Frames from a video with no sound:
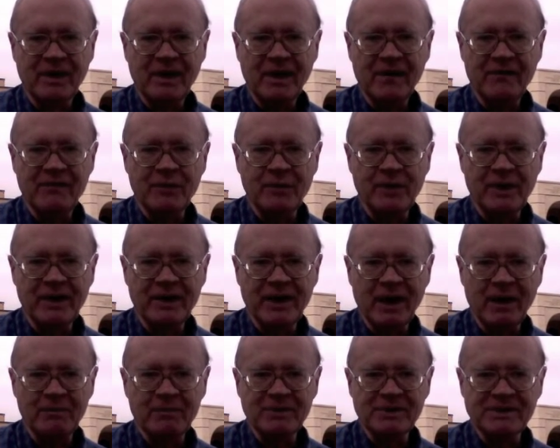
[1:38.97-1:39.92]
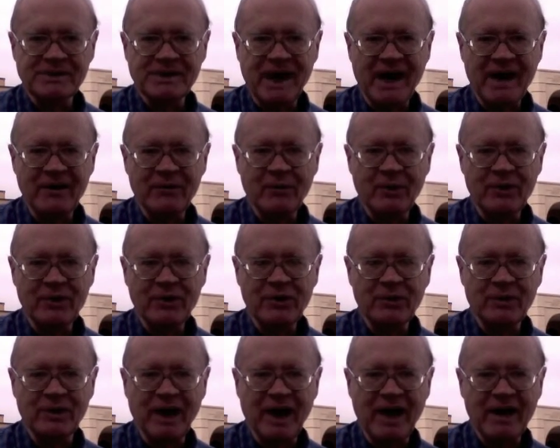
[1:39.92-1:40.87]
If you need help deciding whether
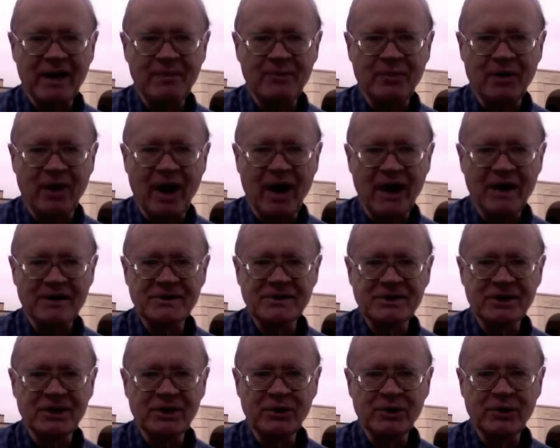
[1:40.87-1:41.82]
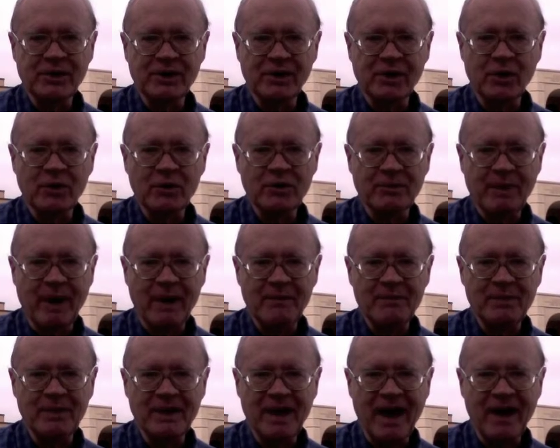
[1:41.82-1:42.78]
you would like a prize, you can go to my
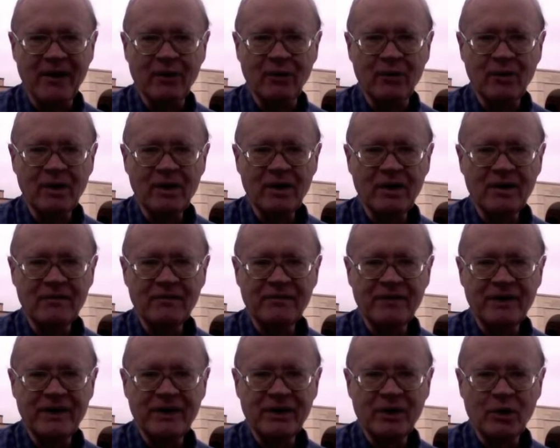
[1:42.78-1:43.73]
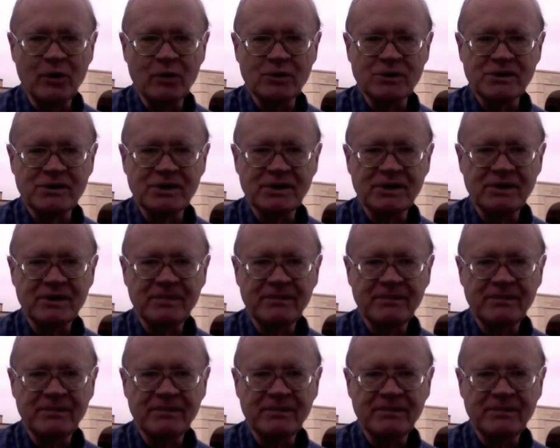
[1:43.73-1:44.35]
piano videos